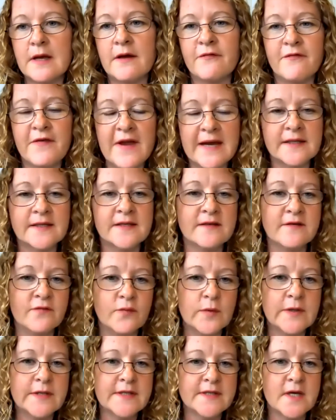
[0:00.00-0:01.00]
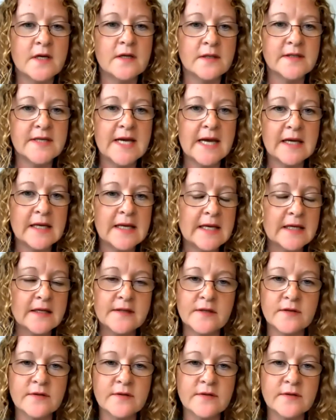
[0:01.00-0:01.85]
effective with certain techniques.